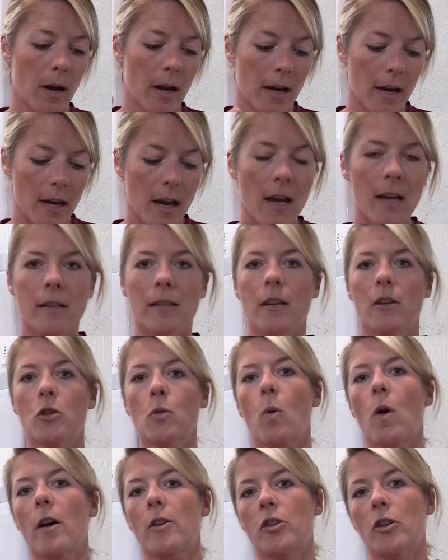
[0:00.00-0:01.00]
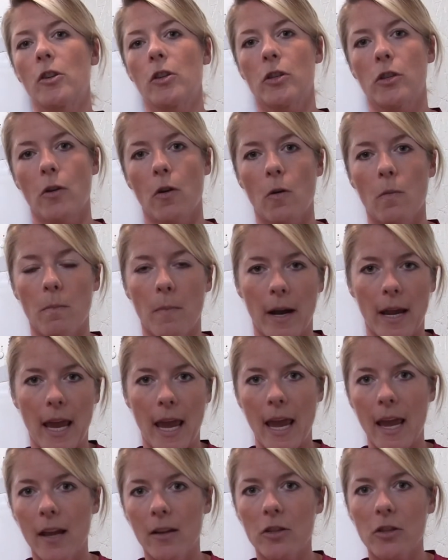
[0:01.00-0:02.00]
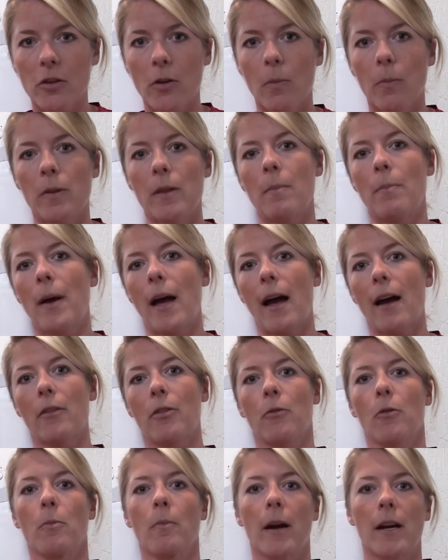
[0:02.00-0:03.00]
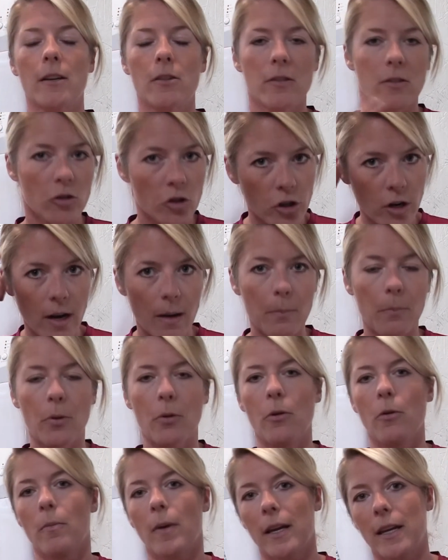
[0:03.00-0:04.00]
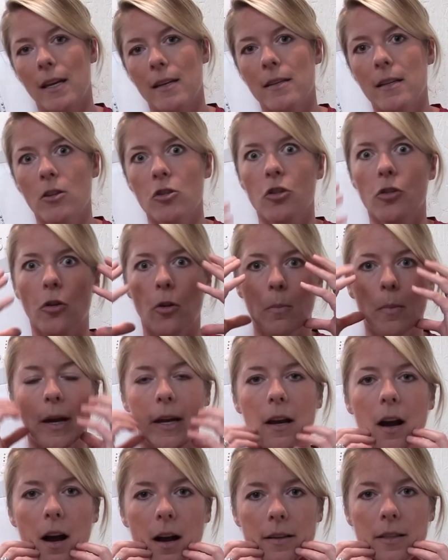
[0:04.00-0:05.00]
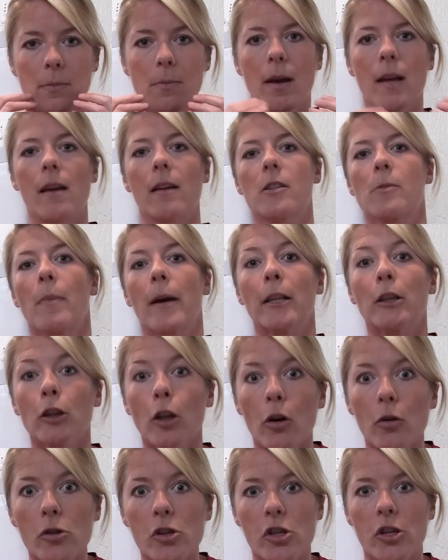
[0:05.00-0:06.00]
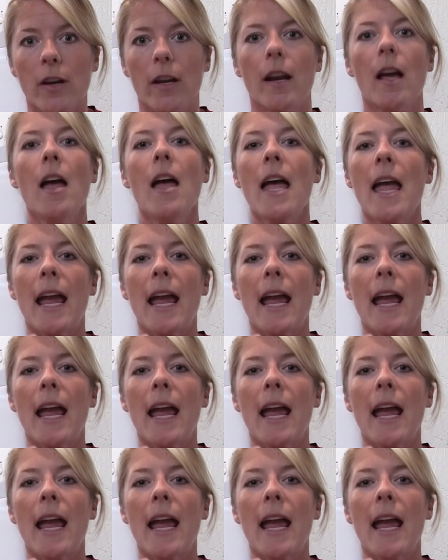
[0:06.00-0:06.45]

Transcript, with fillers: my dishwashing soap, my hand soap in the bathroom, my shampoo, my conditioner, my cosmetics, my lotion.